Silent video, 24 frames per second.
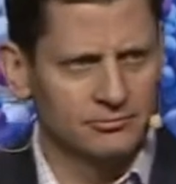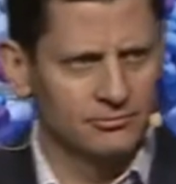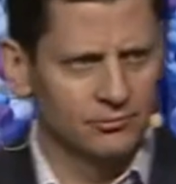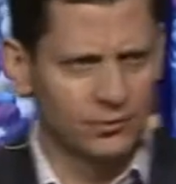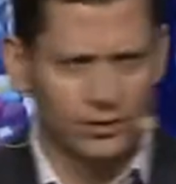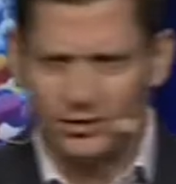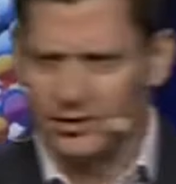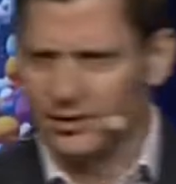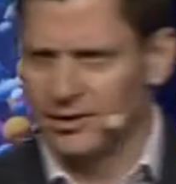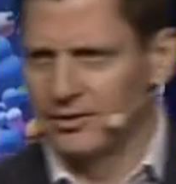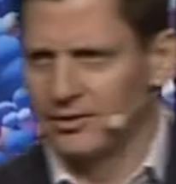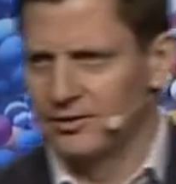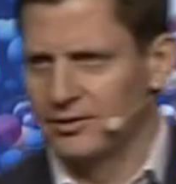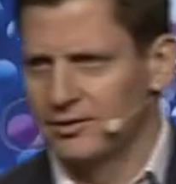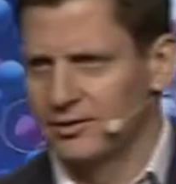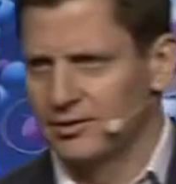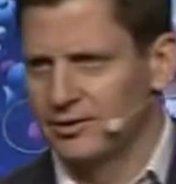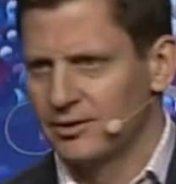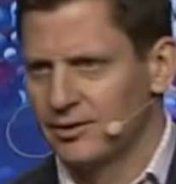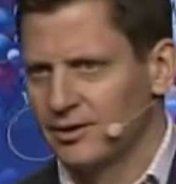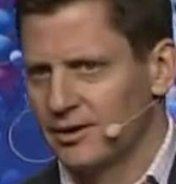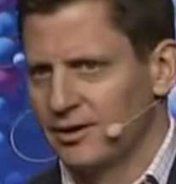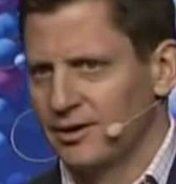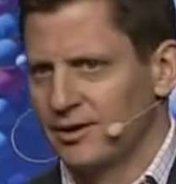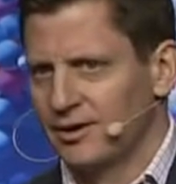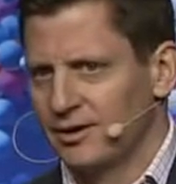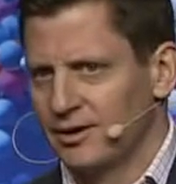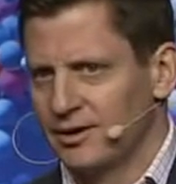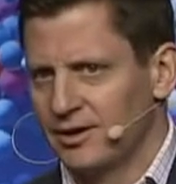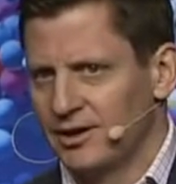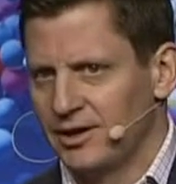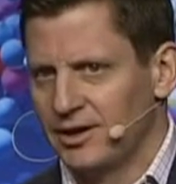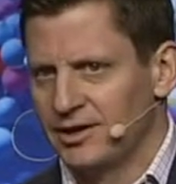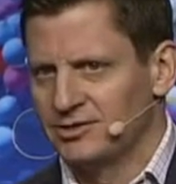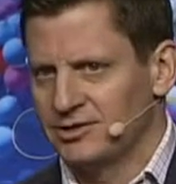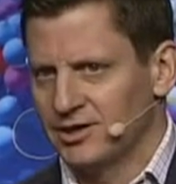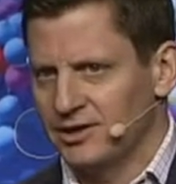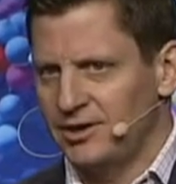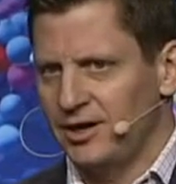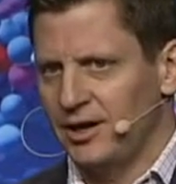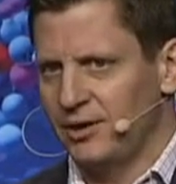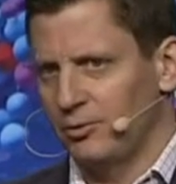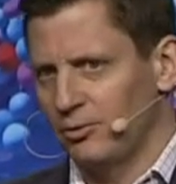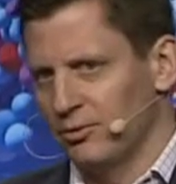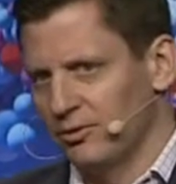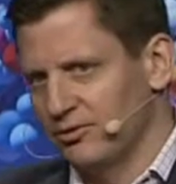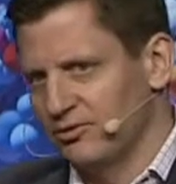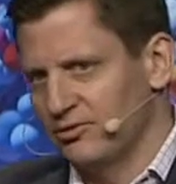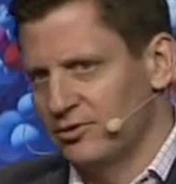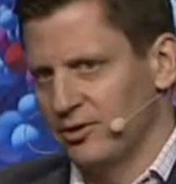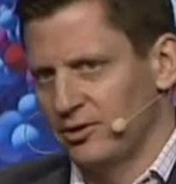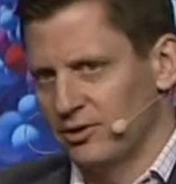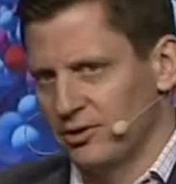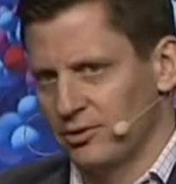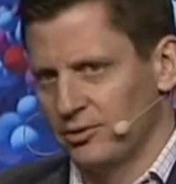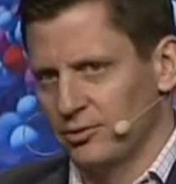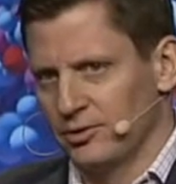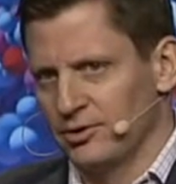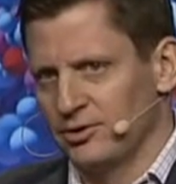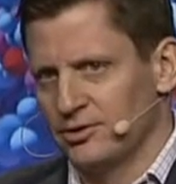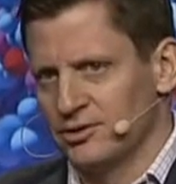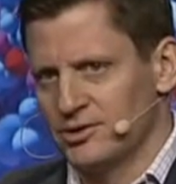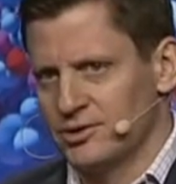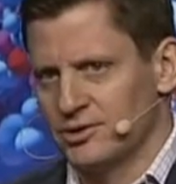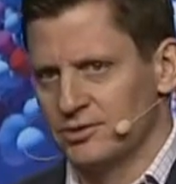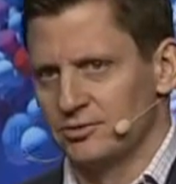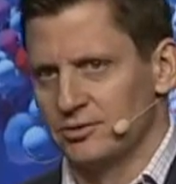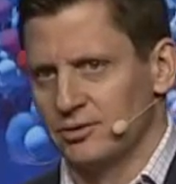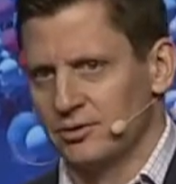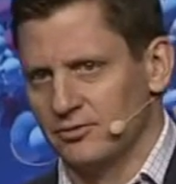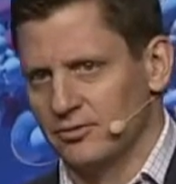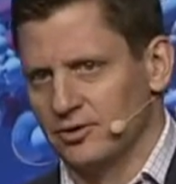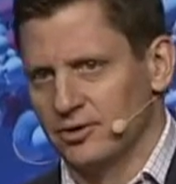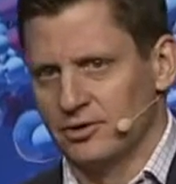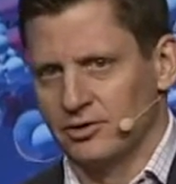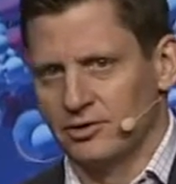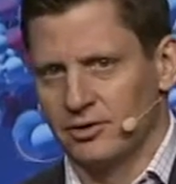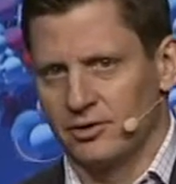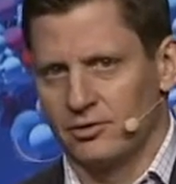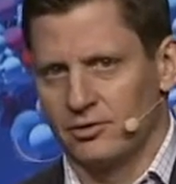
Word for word: really? He's like, yeah, well, see the gorilla suit over there in